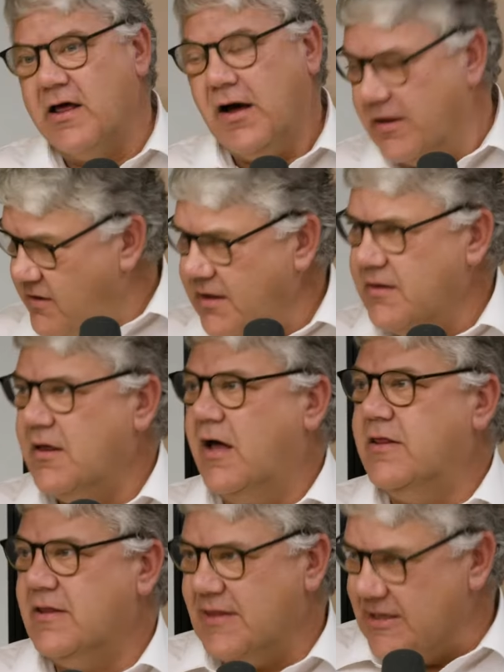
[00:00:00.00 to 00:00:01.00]
I think
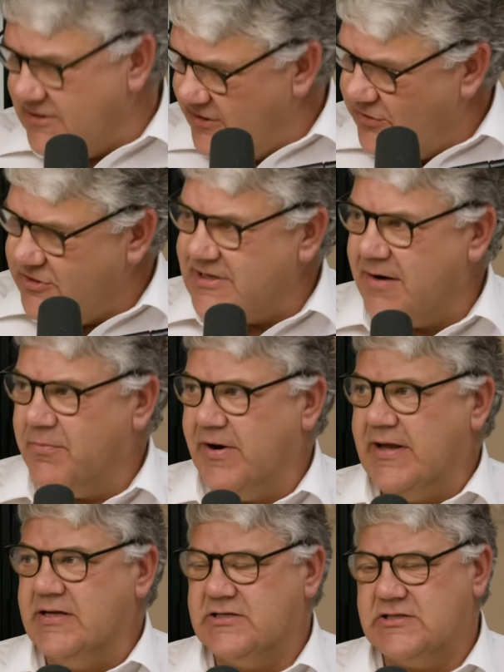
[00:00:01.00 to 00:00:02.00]
that your
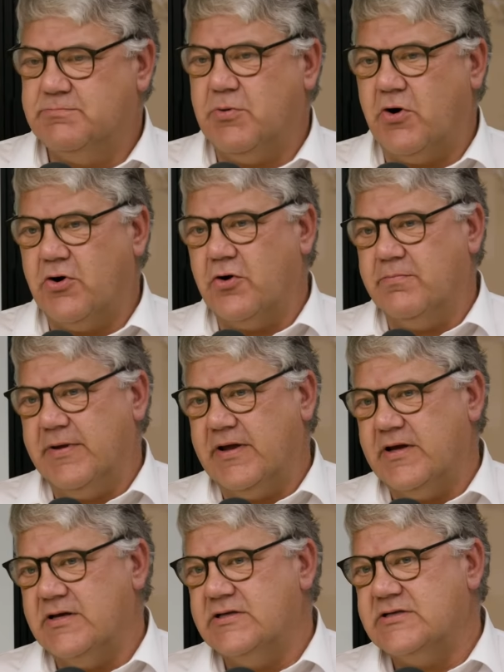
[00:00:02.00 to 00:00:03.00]
summary is spot on,
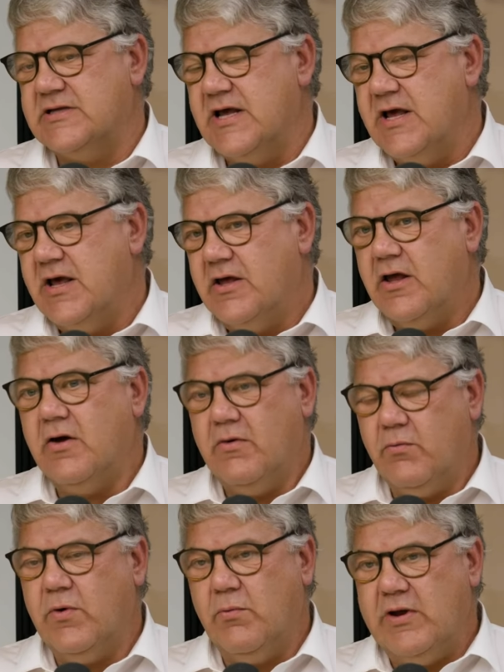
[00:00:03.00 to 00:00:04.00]
because
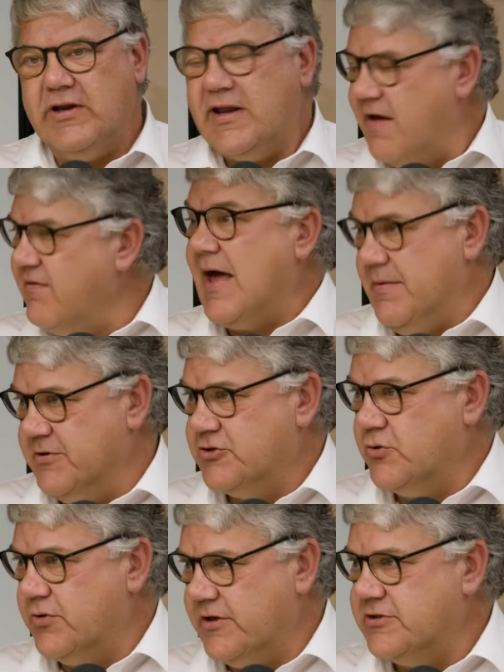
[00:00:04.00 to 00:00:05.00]
we did have a labour
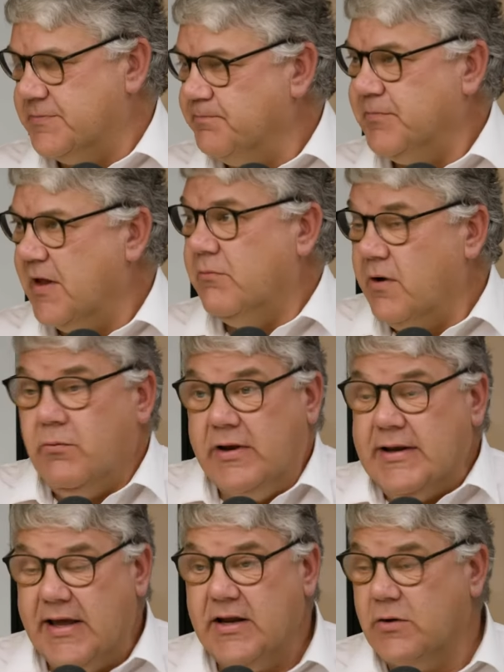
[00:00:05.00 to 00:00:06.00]
shortage.
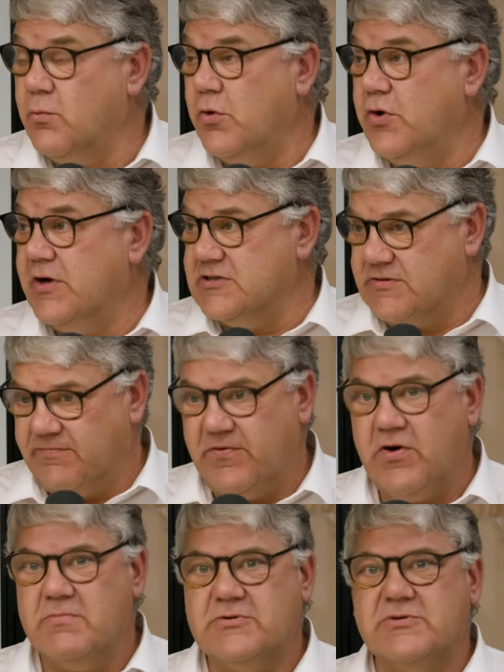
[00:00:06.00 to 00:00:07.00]
We needed workers.
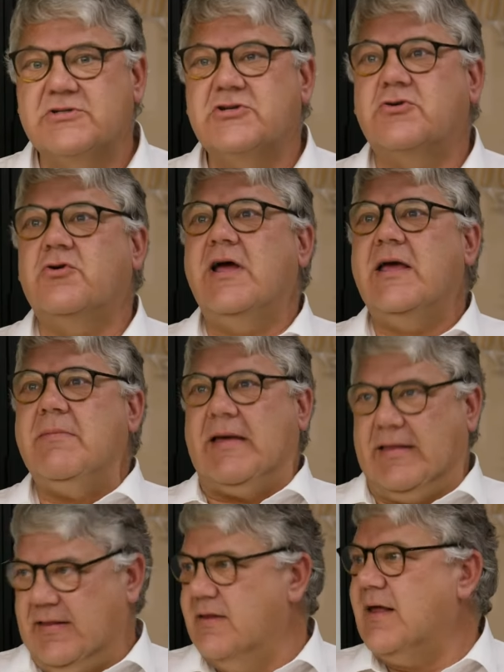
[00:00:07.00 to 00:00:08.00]
Firms were
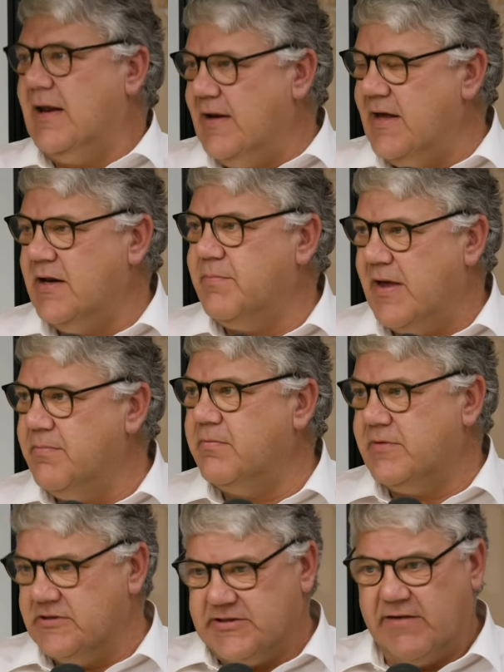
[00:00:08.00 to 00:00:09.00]
screaming that they needed
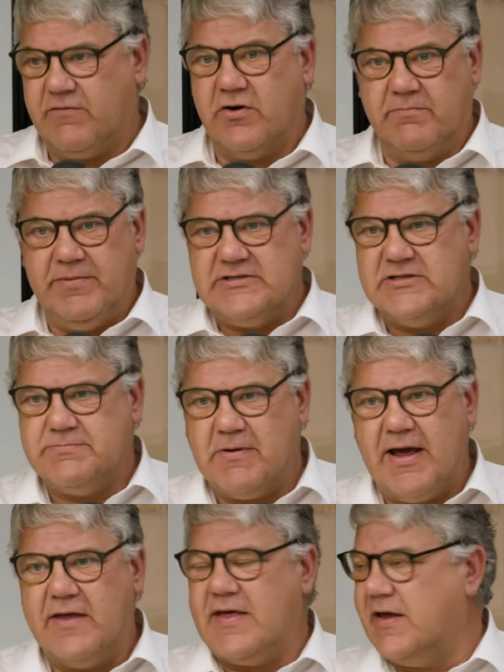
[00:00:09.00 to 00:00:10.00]
people because they've got a business
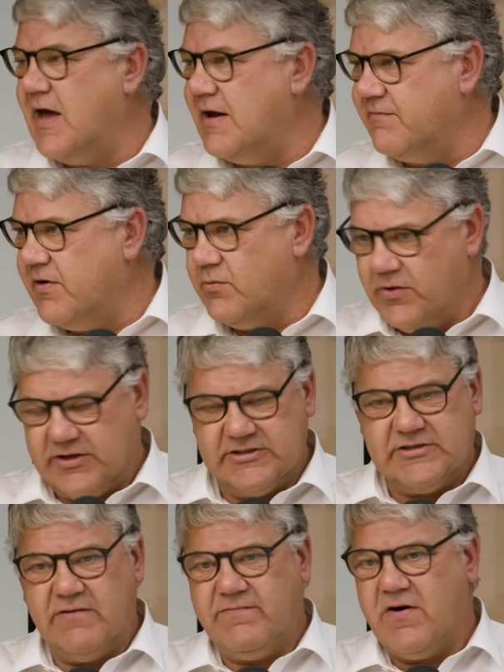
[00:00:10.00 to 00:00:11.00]
plan, they can't find
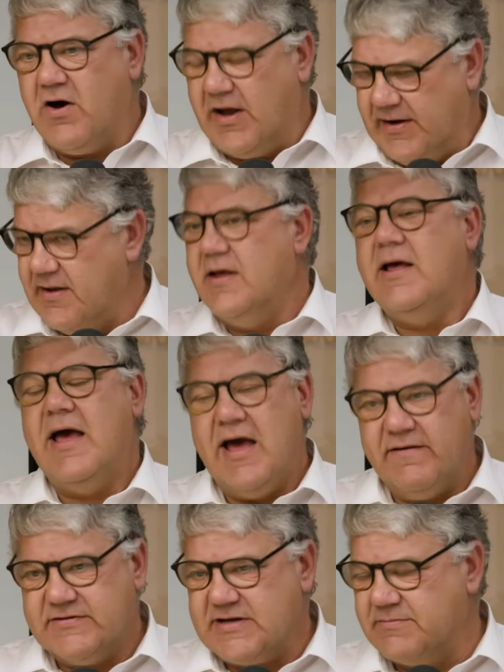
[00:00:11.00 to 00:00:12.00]
workers. So fine,
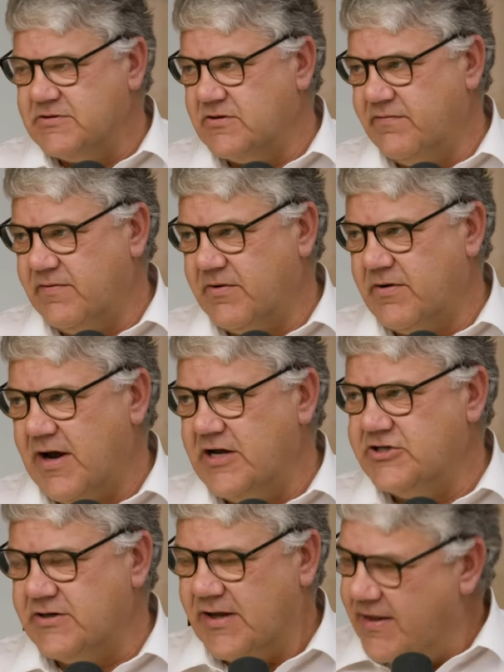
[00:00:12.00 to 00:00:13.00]
have some sort of
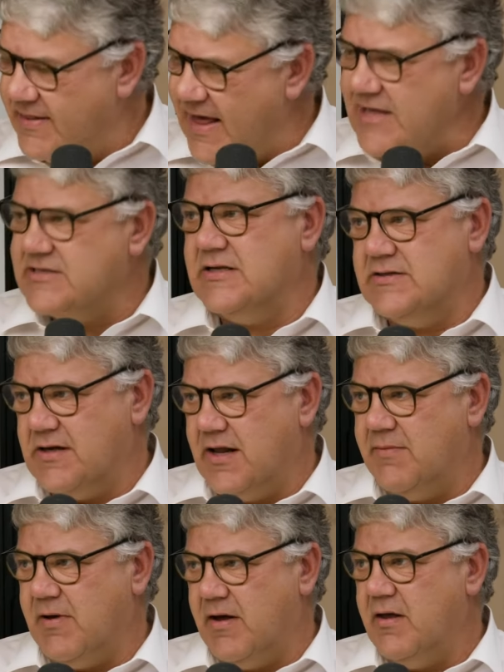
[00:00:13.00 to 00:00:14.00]
immigration, and that's the
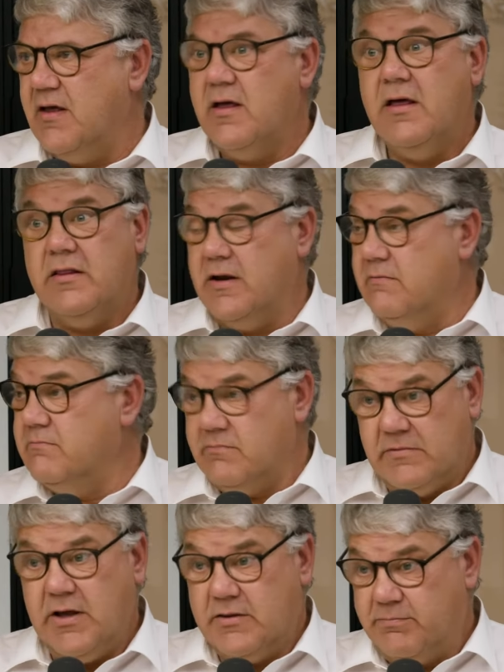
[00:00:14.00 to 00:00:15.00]
dilemma that
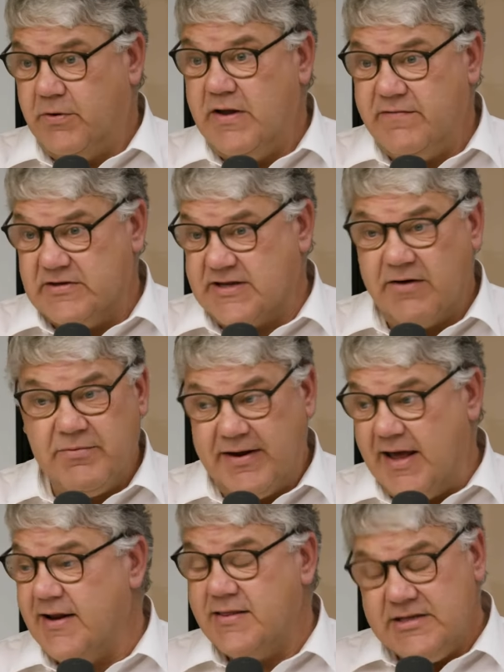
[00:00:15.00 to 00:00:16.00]
the previous
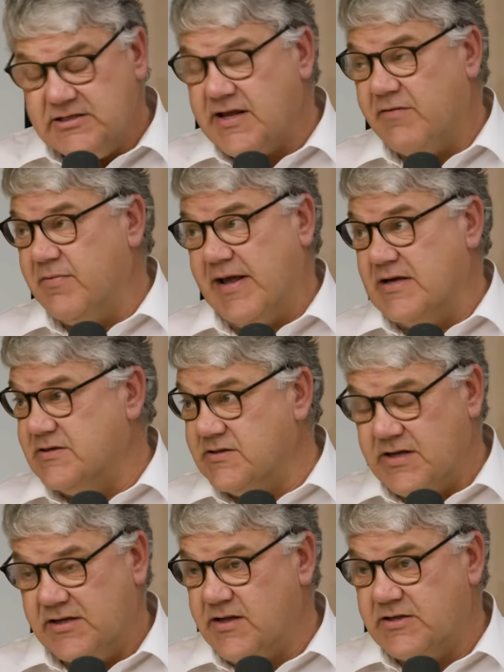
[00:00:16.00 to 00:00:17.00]
government had and this government has.
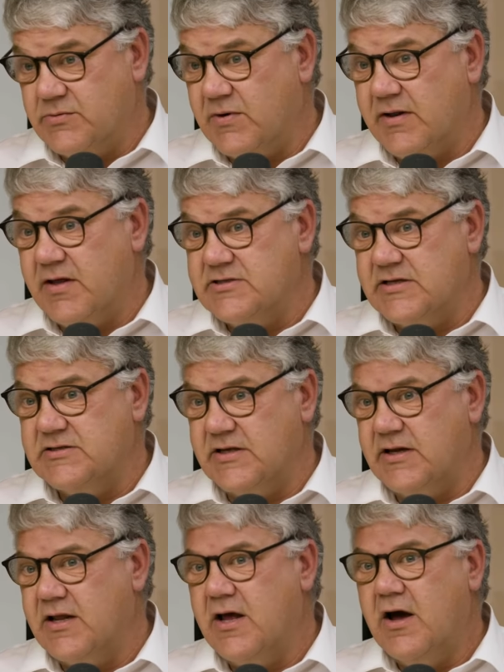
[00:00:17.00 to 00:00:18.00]
It's one of those things
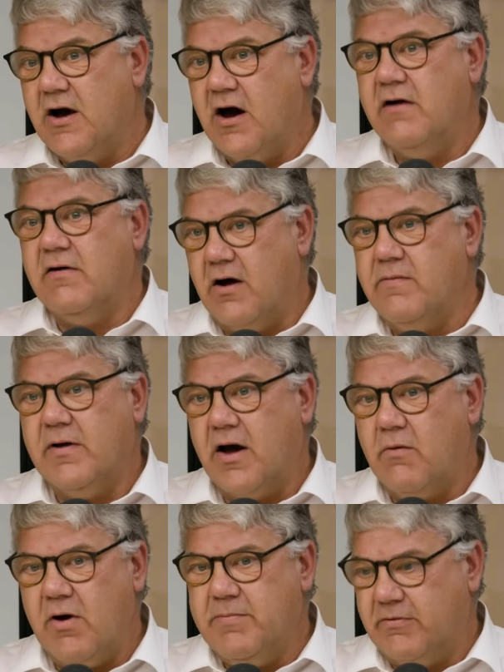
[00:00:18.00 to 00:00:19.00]
that
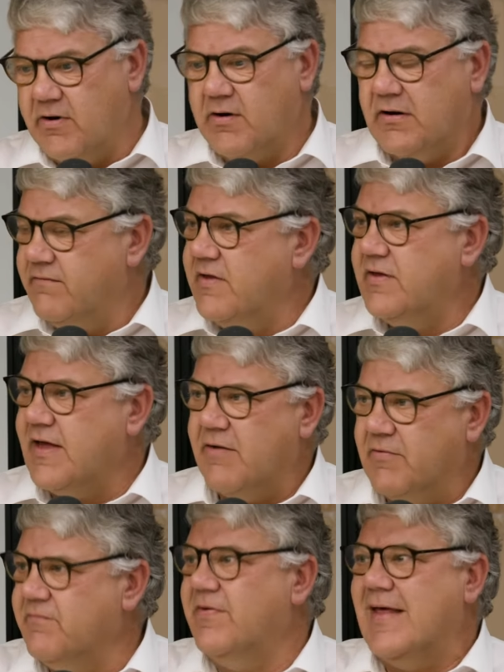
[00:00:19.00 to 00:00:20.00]
I won't be critical of either
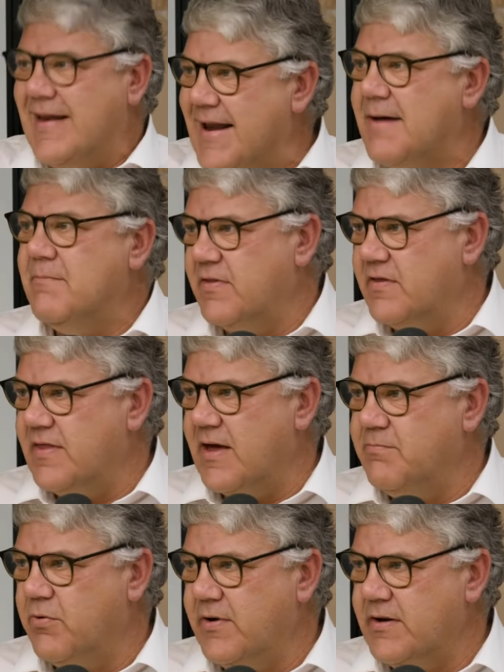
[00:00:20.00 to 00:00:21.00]
government for the number that
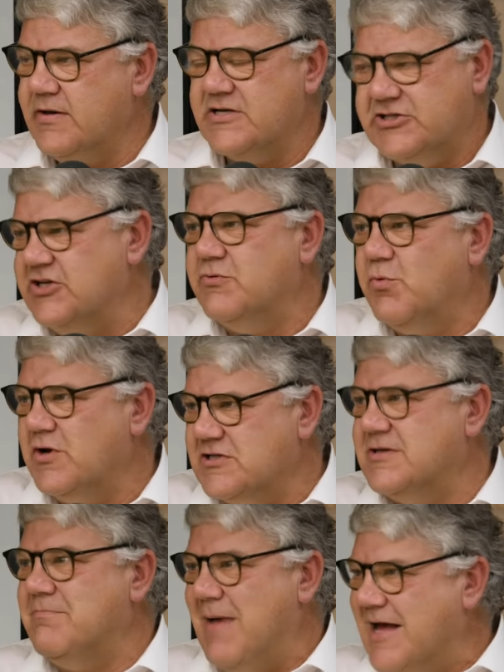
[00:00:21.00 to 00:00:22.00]
they put in, because
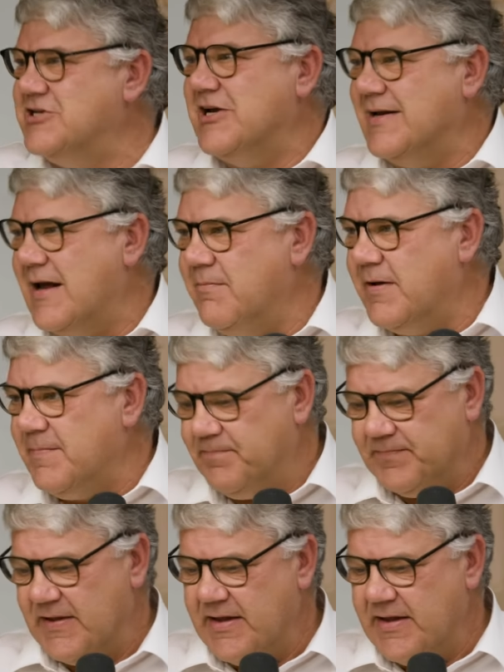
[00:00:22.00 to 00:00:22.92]
what's the magic number?